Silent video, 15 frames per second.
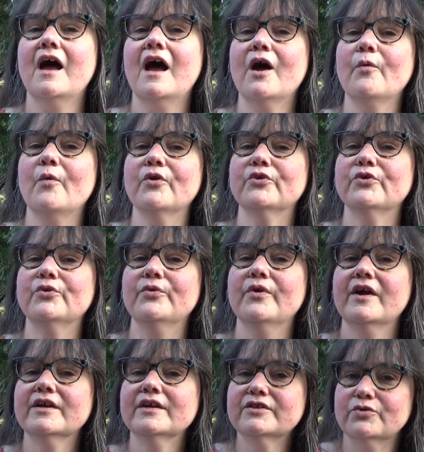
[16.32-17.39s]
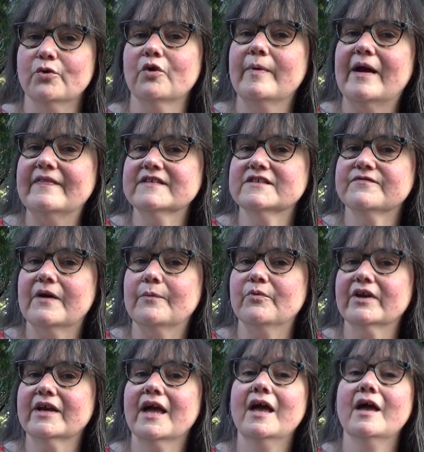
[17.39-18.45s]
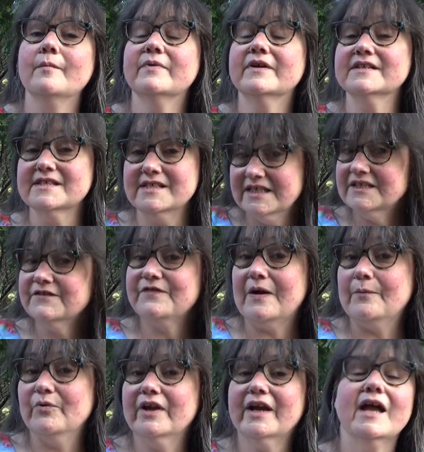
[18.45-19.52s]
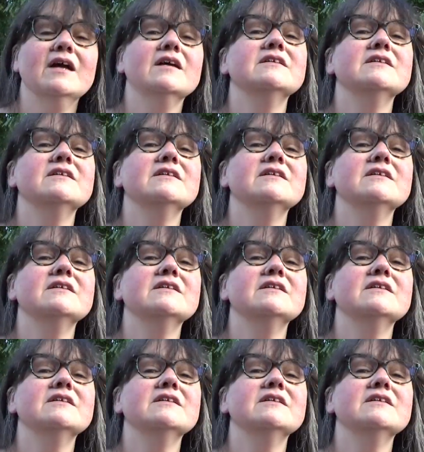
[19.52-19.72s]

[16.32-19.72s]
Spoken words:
I want to talk about this fabric because this fabric